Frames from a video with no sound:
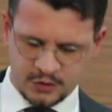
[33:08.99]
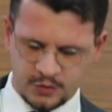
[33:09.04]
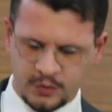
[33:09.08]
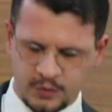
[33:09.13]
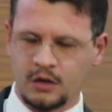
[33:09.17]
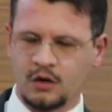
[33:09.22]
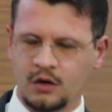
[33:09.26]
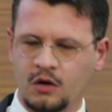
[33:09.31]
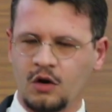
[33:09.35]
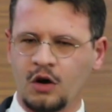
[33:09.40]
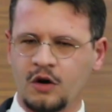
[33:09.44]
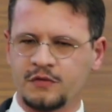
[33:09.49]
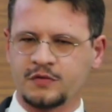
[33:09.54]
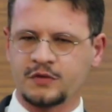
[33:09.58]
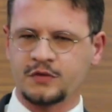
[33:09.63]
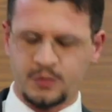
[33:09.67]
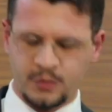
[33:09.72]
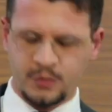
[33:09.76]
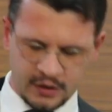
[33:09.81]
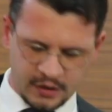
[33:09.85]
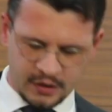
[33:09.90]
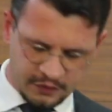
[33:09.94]
we are
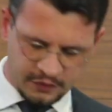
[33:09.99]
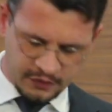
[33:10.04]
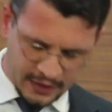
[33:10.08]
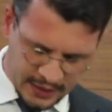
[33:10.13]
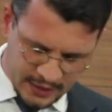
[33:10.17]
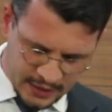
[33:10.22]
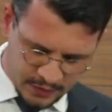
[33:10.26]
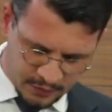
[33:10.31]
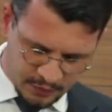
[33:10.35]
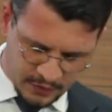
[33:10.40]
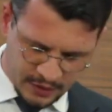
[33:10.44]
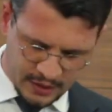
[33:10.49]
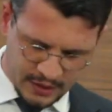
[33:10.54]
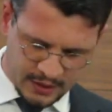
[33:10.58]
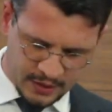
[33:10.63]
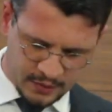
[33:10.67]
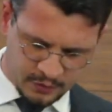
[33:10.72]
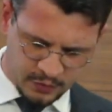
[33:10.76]
offspring of Abraham,